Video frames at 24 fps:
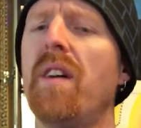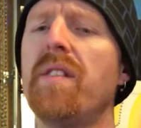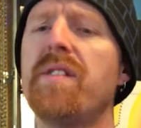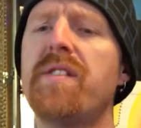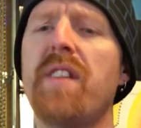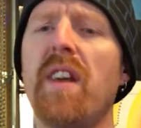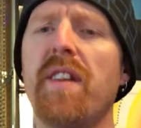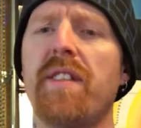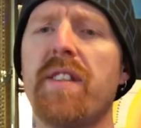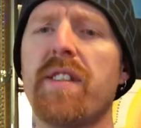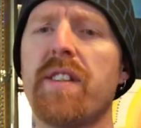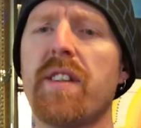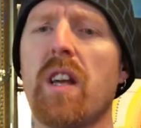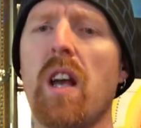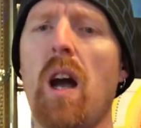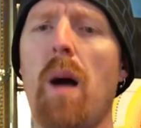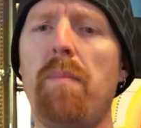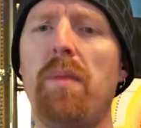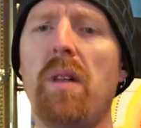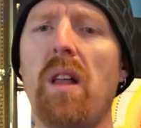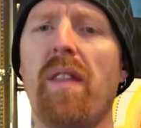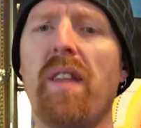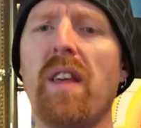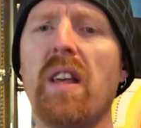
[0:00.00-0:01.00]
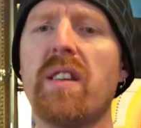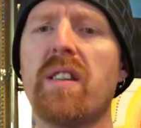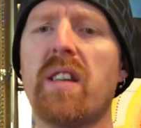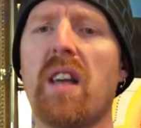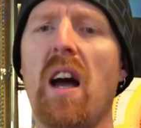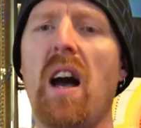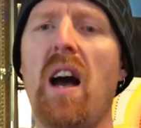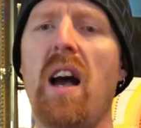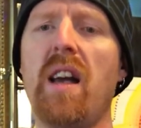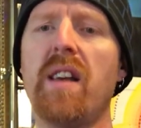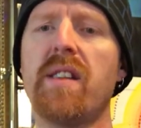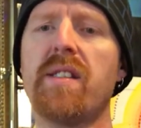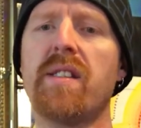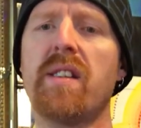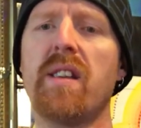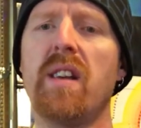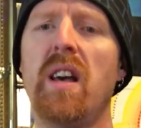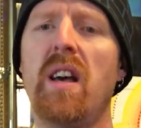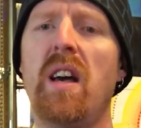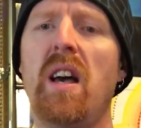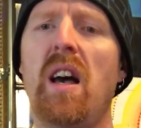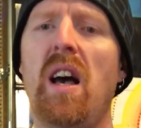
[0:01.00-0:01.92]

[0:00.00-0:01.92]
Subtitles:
Sent us a couple of these guys.